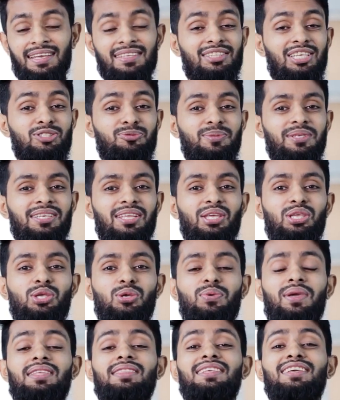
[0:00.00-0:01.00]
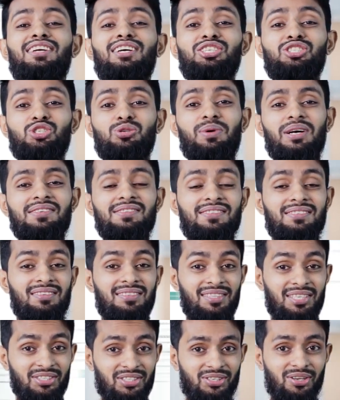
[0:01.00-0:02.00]
That means you can customize
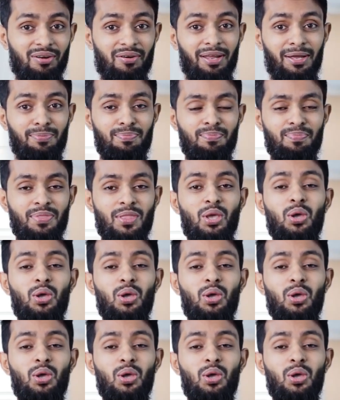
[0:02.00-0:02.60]
the CRM